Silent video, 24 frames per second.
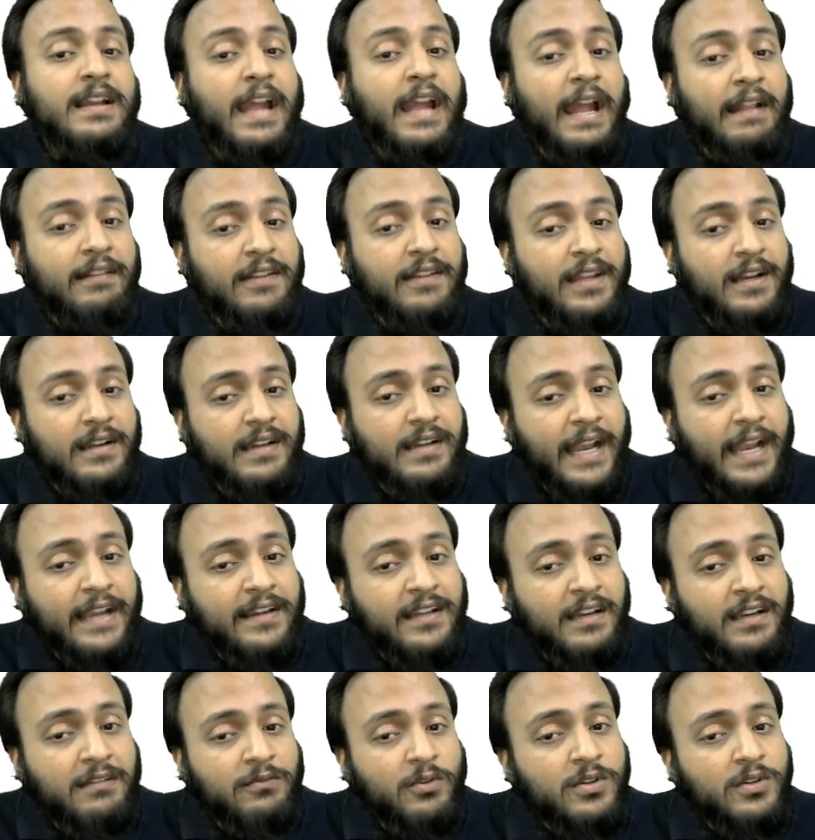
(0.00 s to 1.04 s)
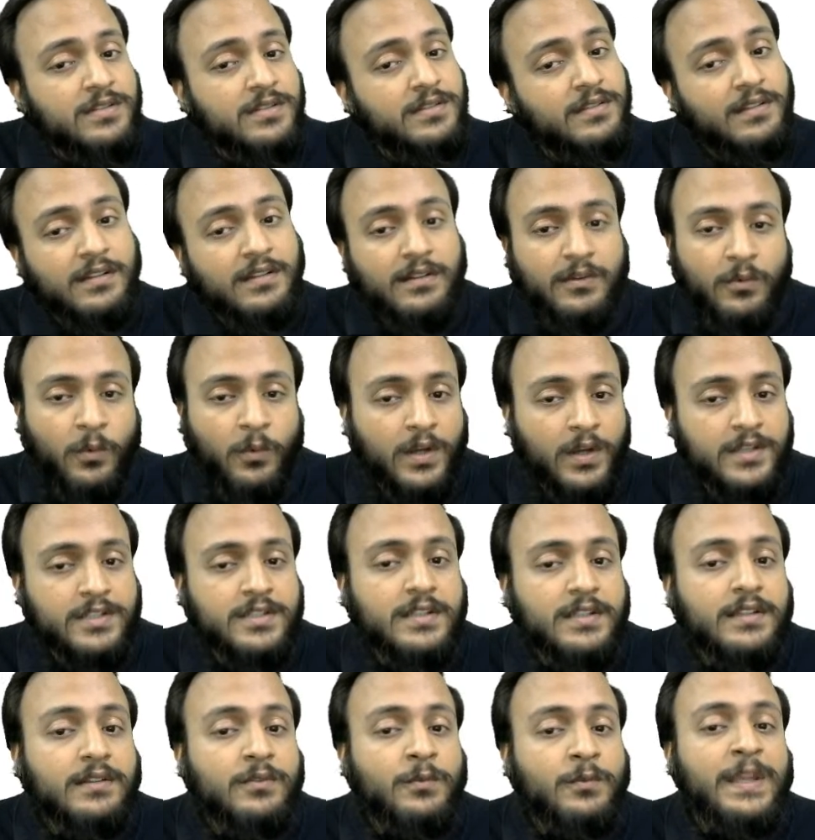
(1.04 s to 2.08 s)
and their title was
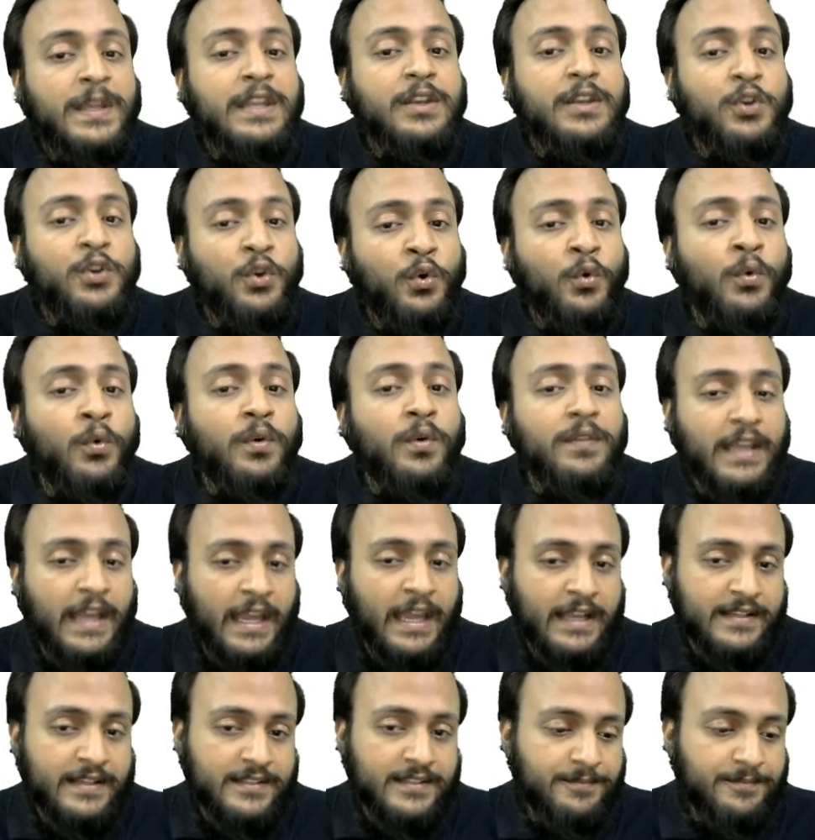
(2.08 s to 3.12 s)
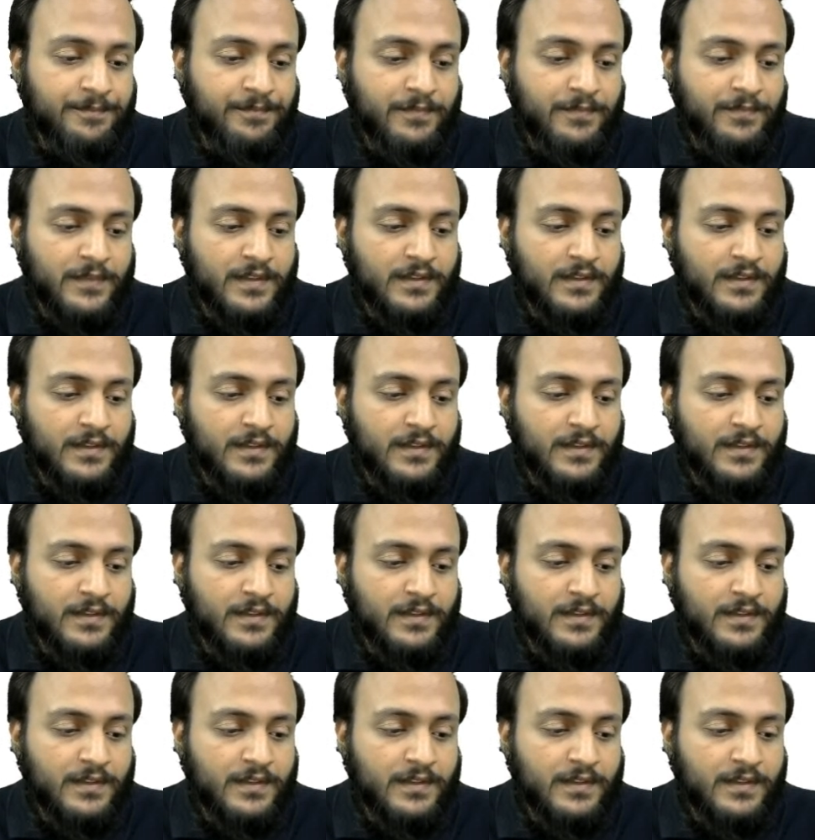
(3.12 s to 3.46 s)
what we know as.